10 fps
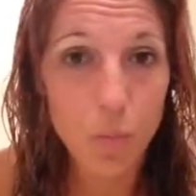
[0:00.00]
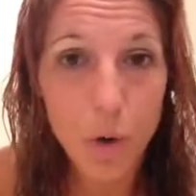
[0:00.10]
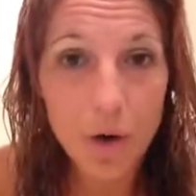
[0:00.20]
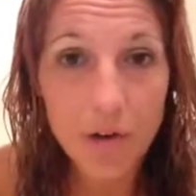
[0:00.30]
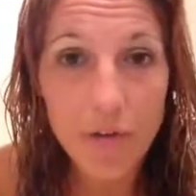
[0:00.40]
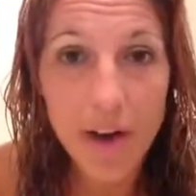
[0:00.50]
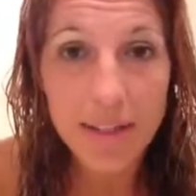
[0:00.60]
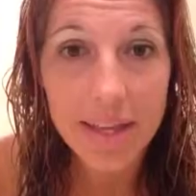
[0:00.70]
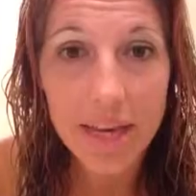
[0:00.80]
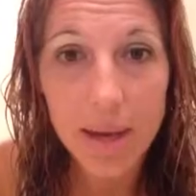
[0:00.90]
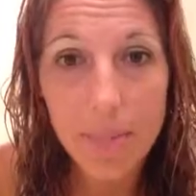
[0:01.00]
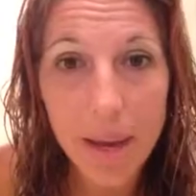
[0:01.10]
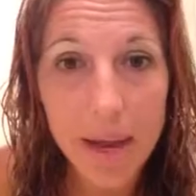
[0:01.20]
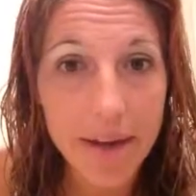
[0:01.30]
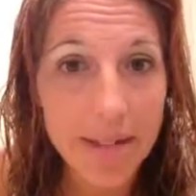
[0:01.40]
work friendly,
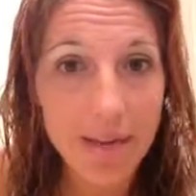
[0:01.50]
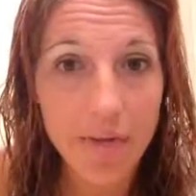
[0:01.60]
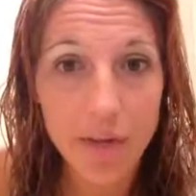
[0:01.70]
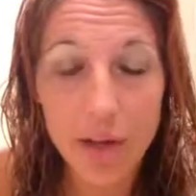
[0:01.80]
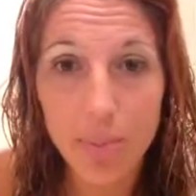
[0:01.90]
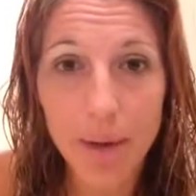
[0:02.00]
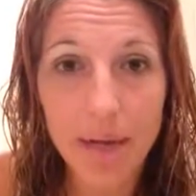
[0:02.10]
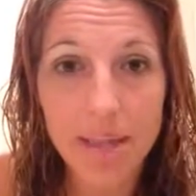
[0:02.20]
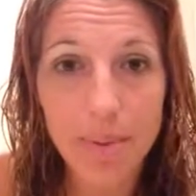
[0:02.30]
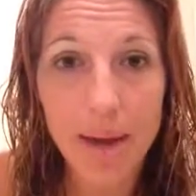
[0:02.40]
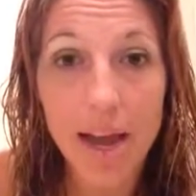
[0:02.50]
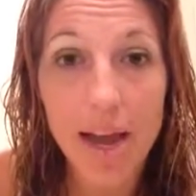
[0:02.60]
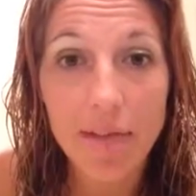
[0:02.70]
but definitely brightens up my eye.